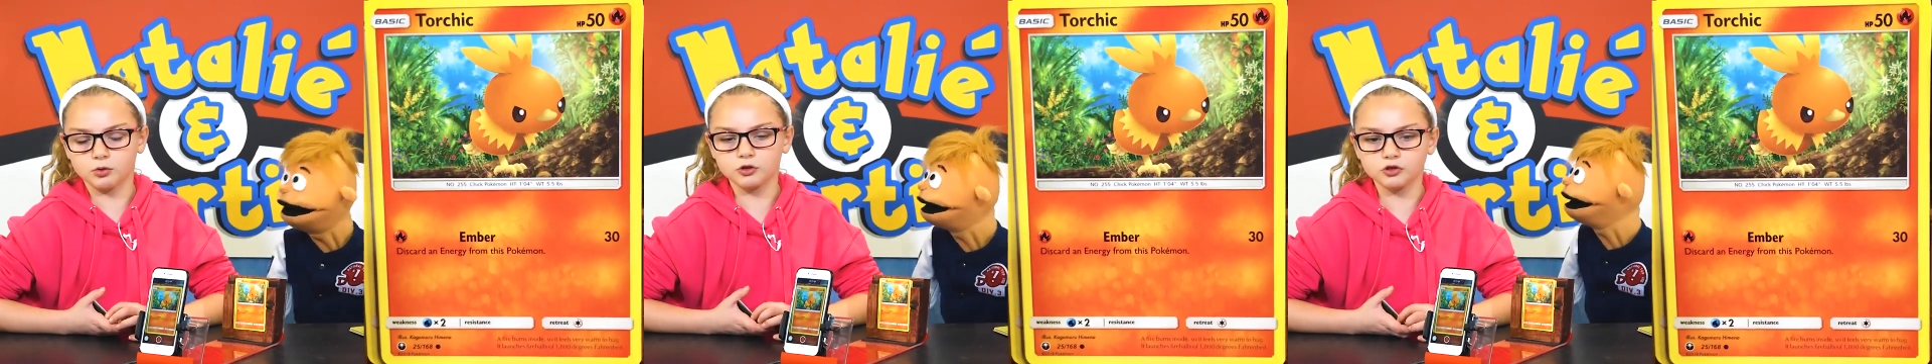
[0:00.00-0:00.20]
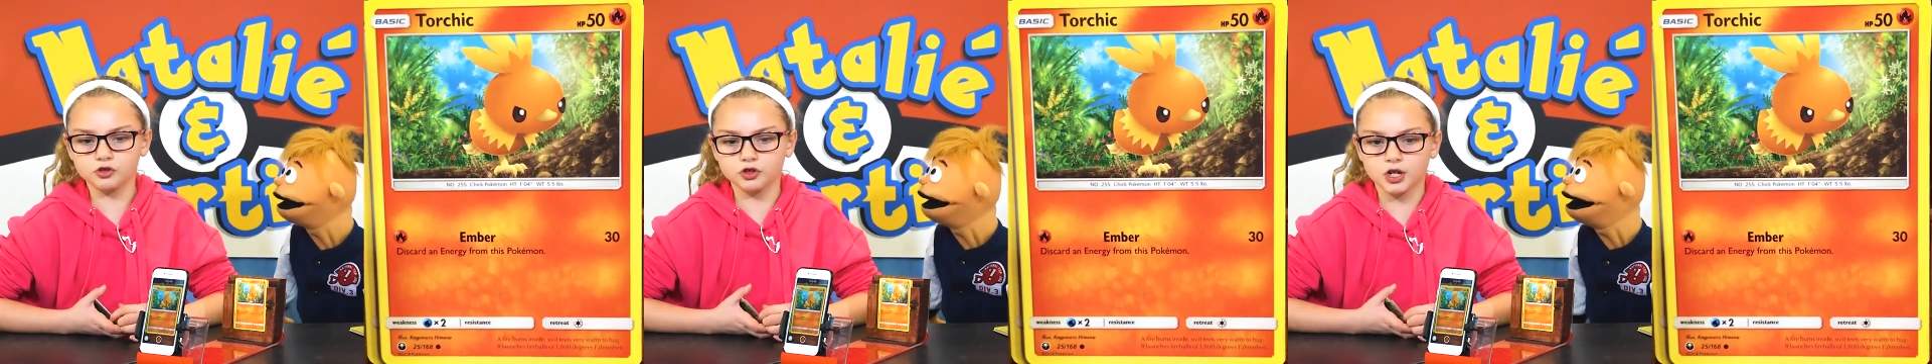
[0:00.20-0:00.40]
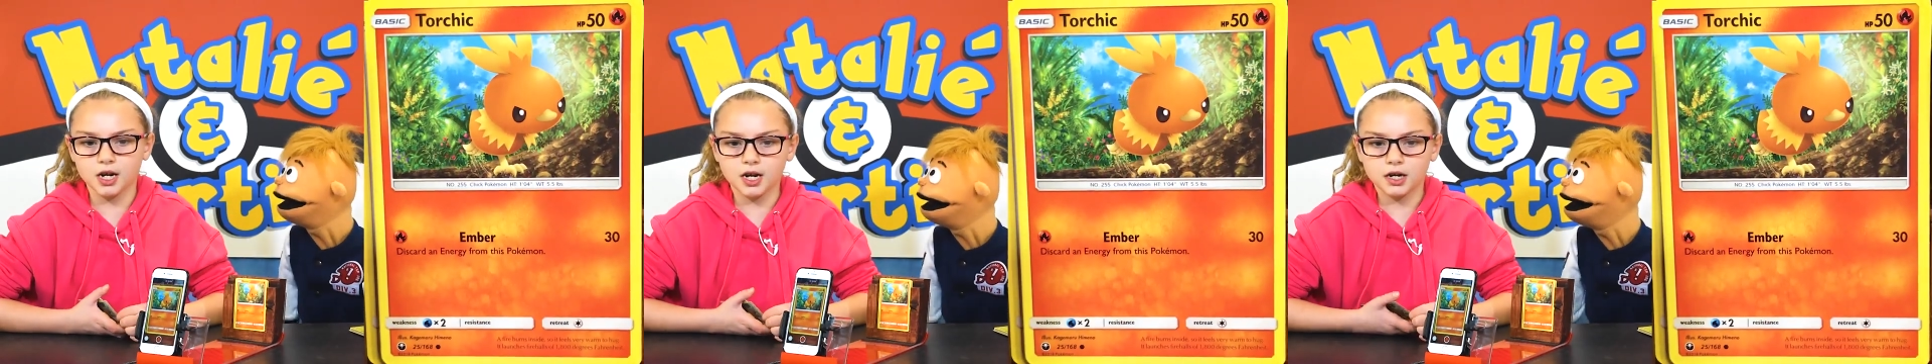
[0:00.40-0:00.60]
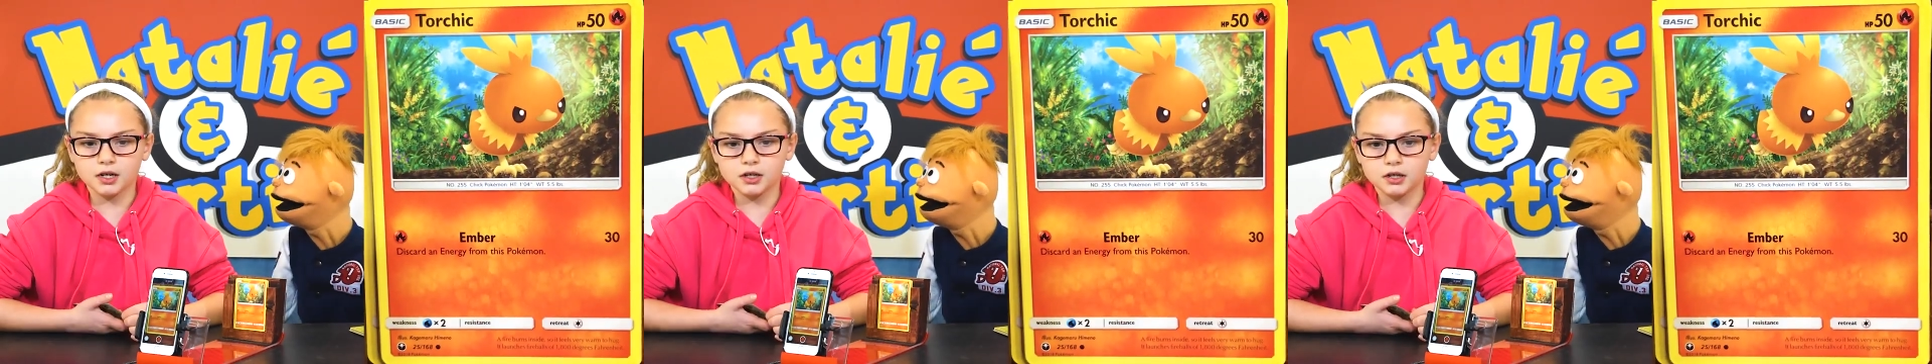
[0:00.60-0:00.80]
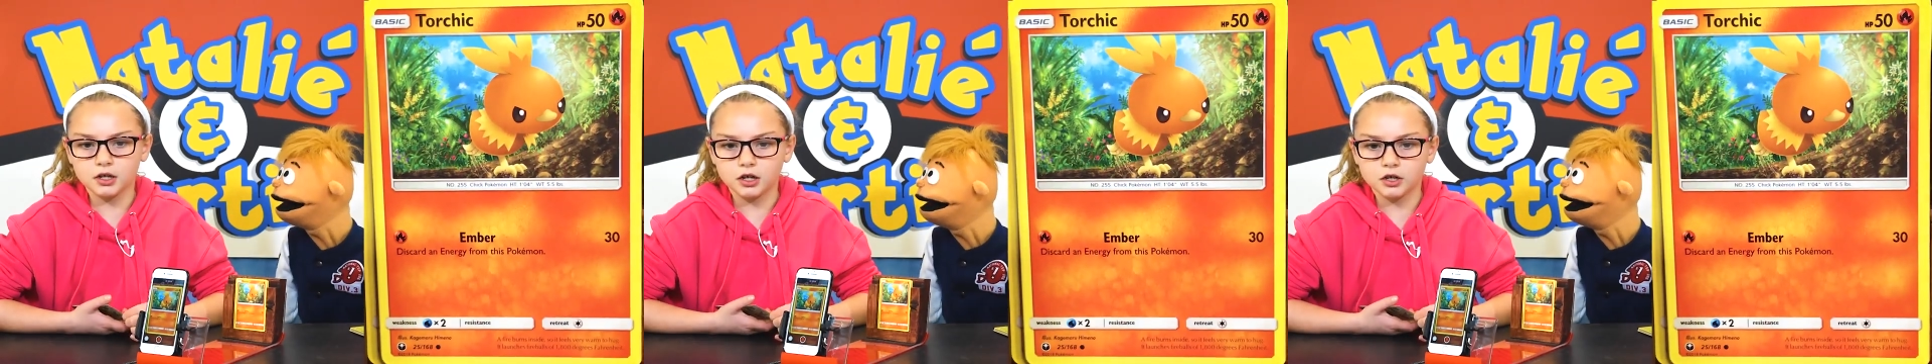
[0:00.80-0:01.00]
Torchic.
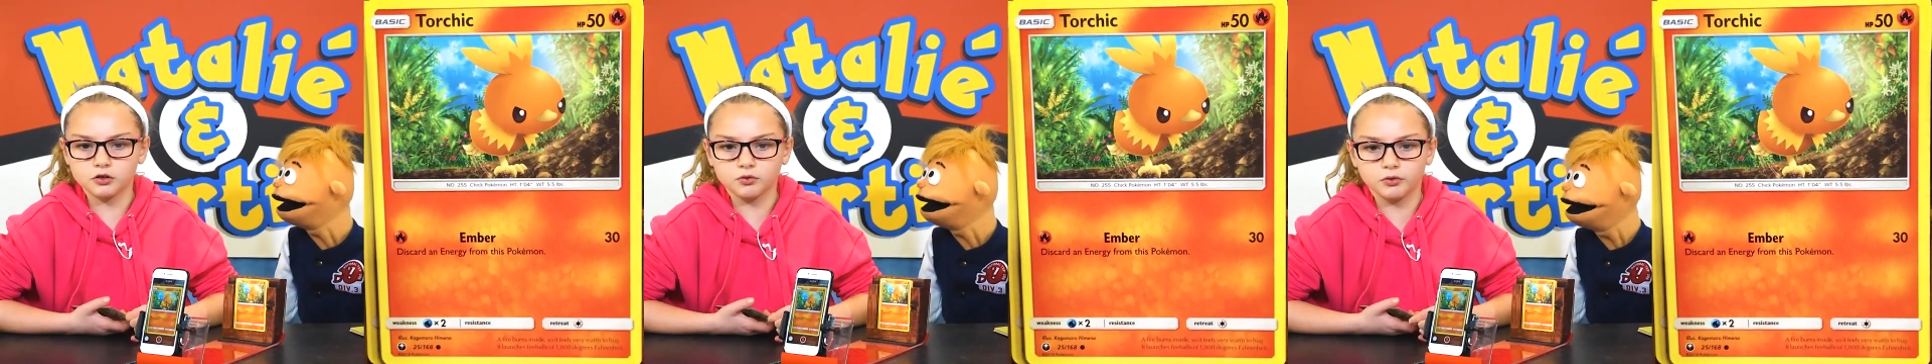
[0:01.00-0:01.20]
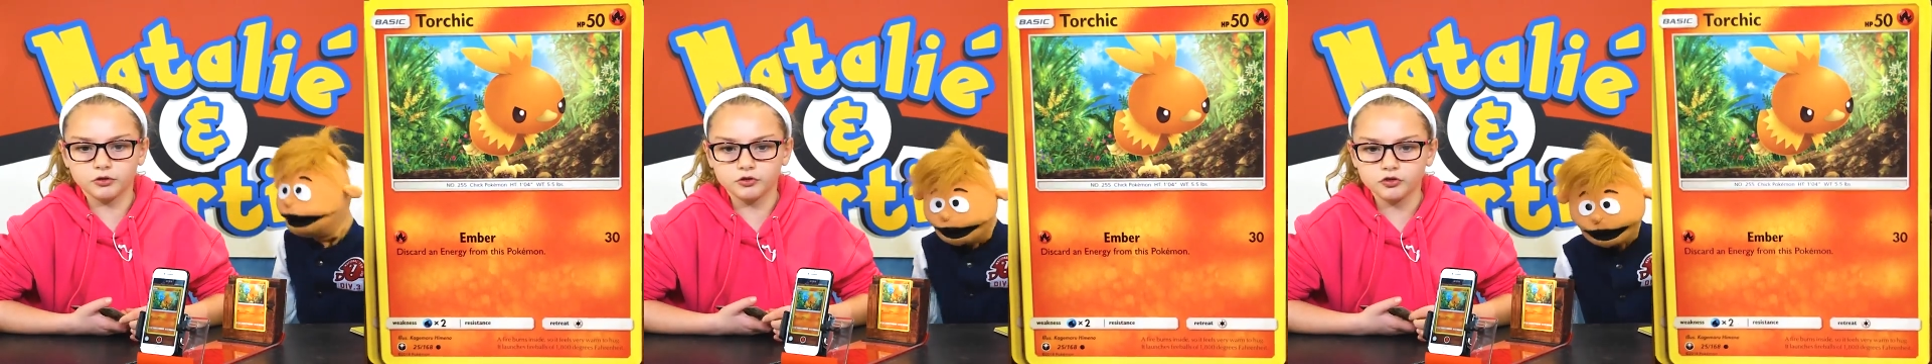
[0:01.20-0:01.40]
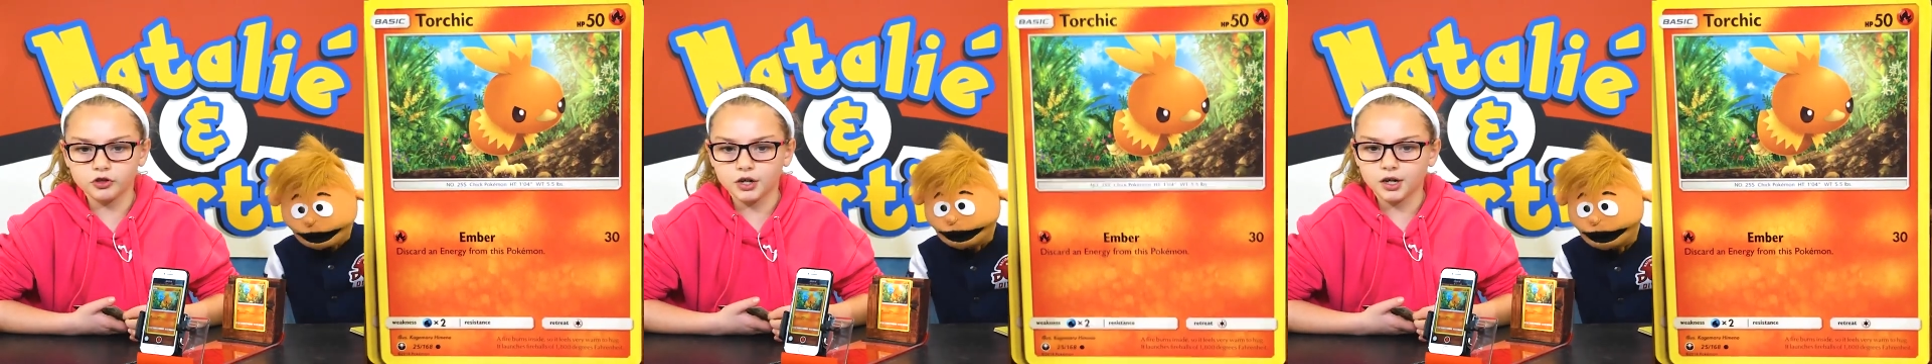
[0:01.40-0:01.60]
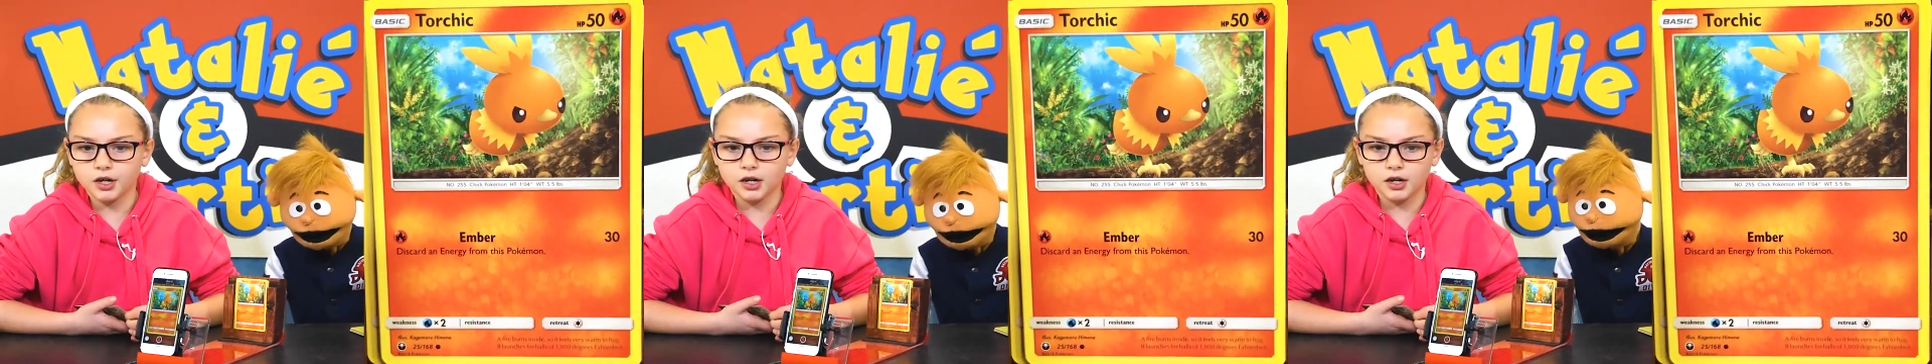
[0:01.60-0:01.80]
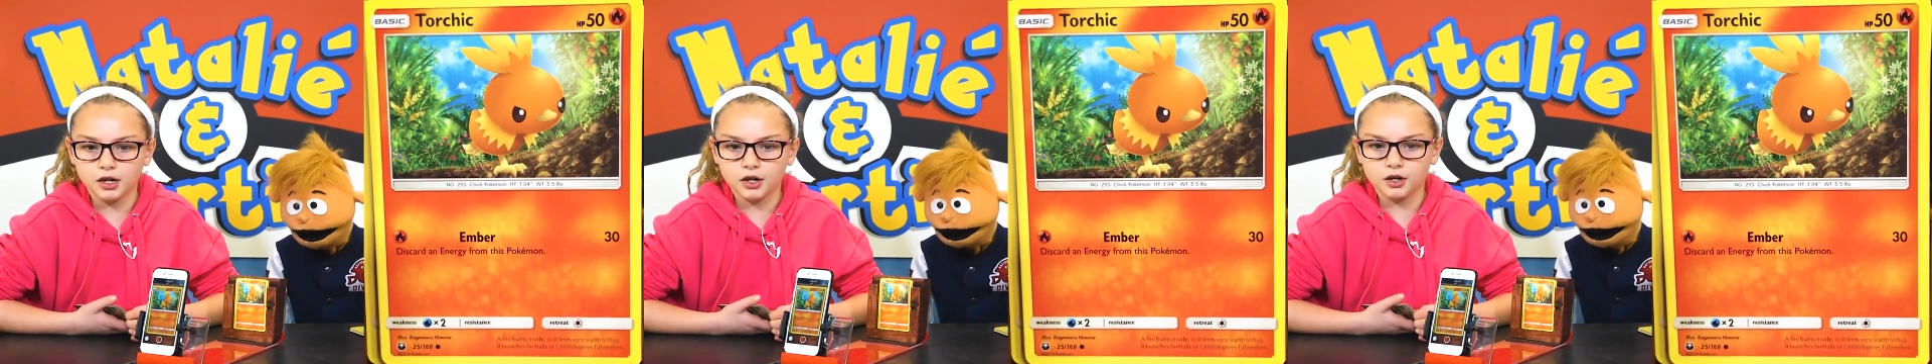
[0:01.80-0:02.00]
A Torchic.
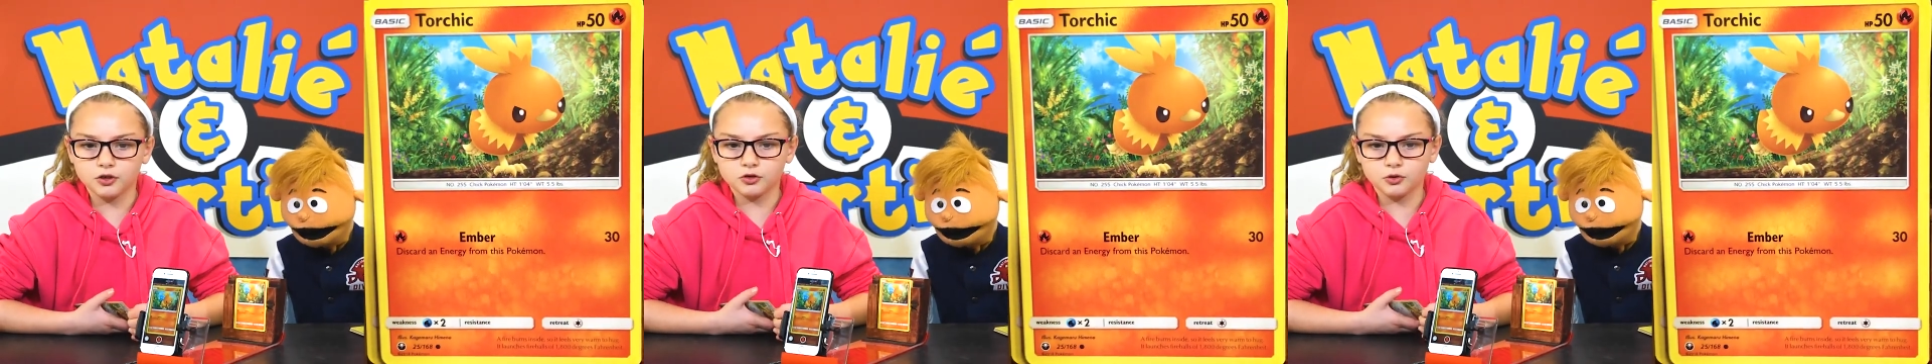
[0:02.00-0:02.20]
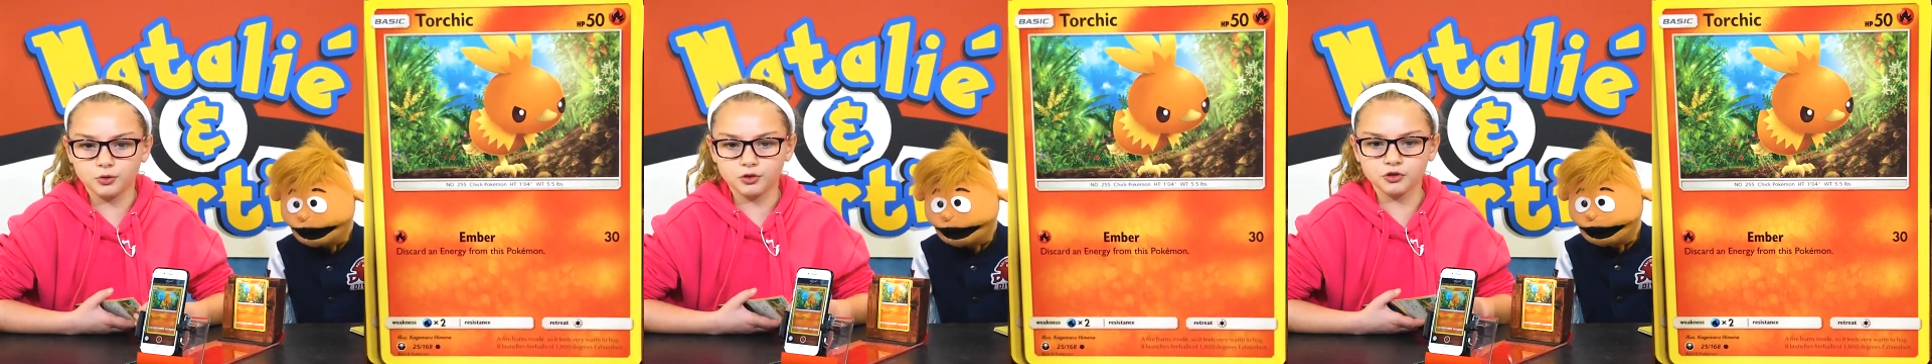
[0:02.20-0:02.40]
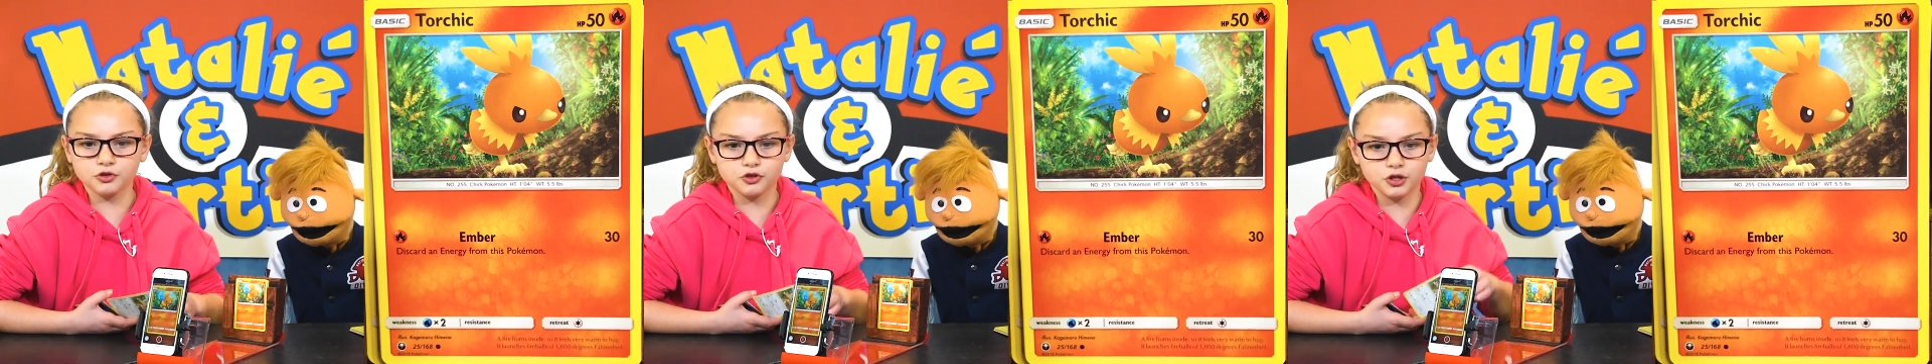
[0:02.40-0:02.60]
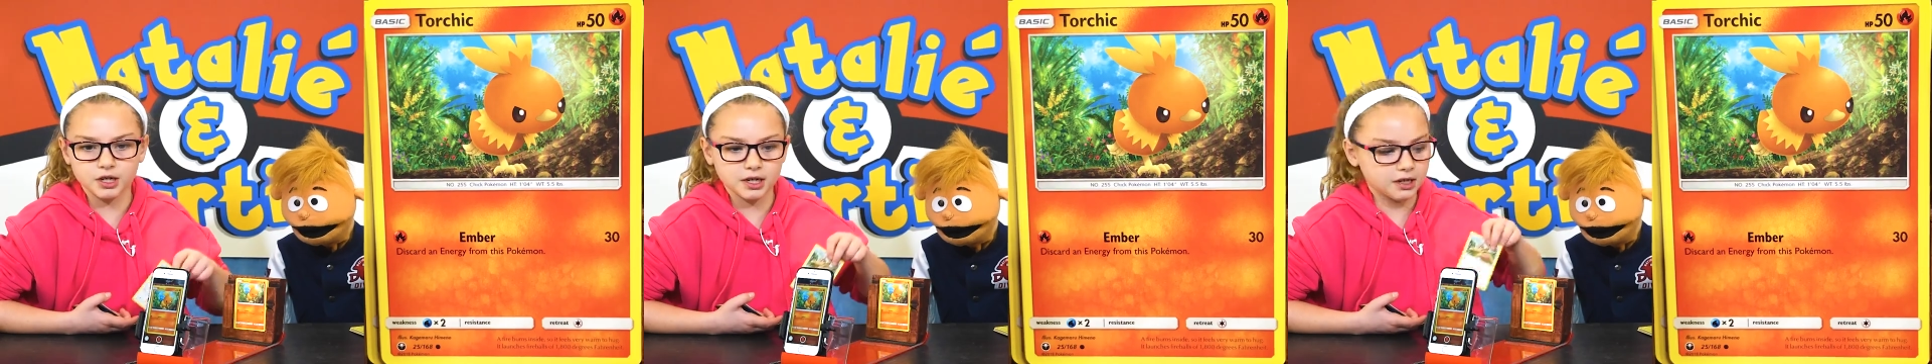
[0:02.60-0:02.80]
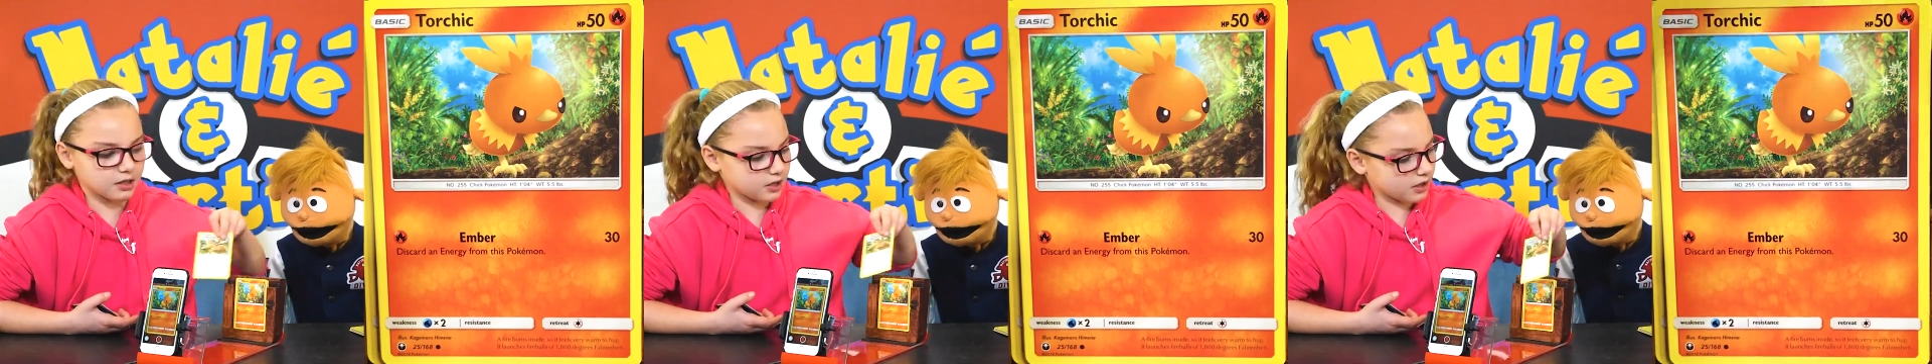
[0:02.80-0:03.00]
A Torchic.